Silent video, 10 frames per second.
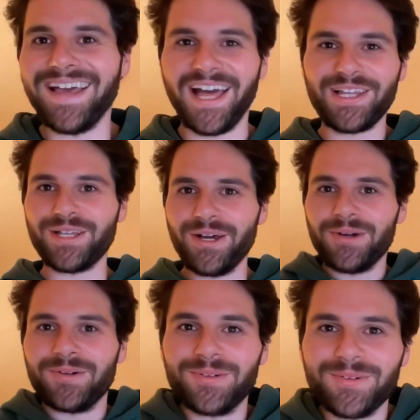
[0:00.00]

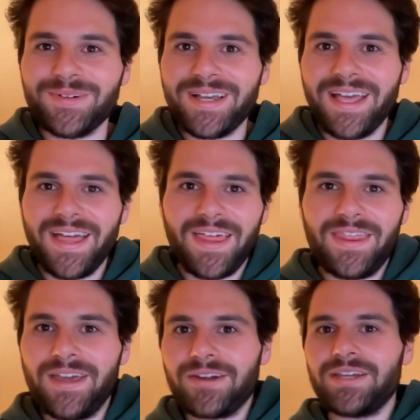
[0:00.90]
Hello.
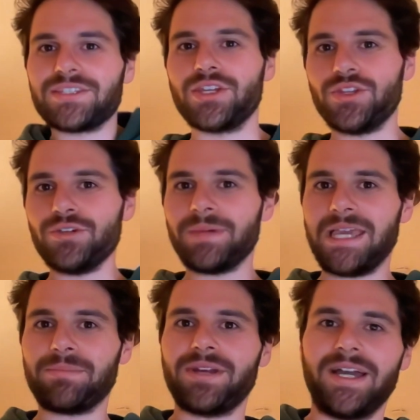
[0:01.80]
There is a new
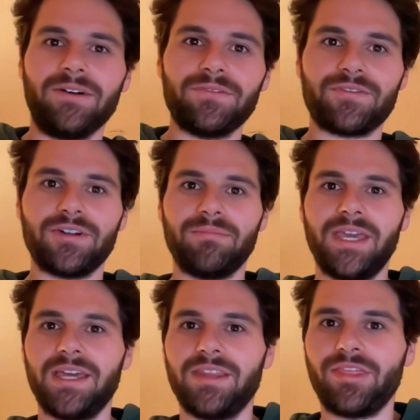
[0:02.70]
paper out from
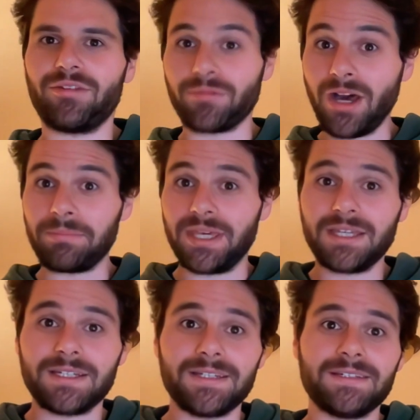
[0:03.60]

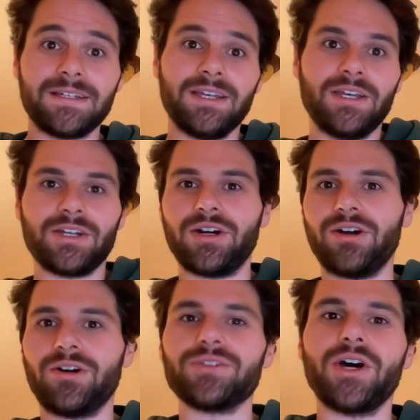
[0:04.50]
Anthropic
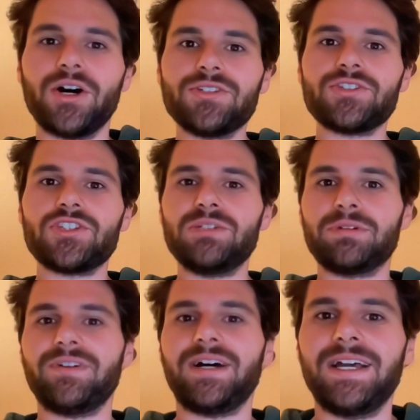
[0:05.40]
called
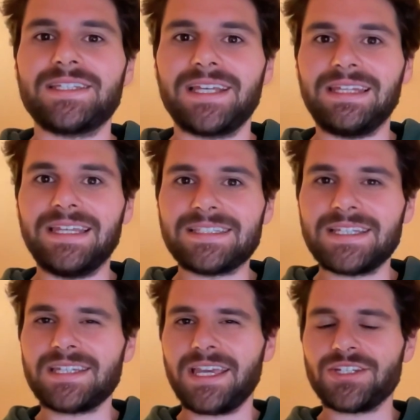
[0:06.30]
Unsupervised
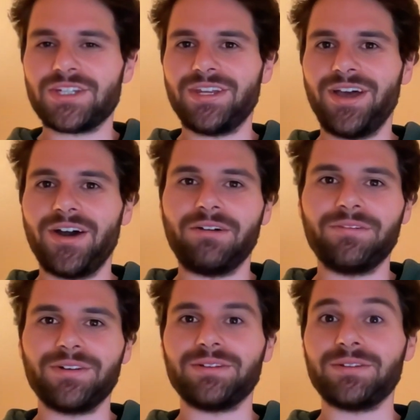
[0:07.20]
Elicitation of
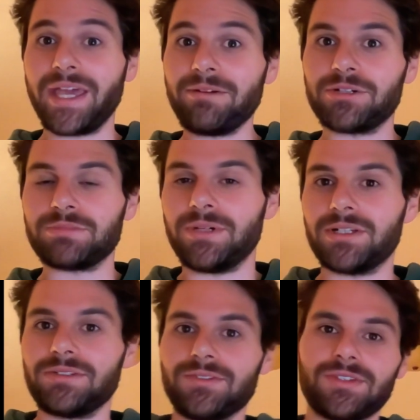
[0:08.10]
Language
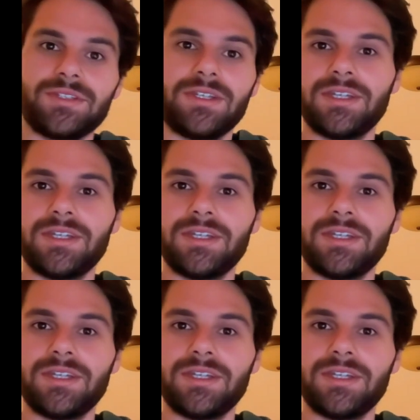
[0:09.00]
Models.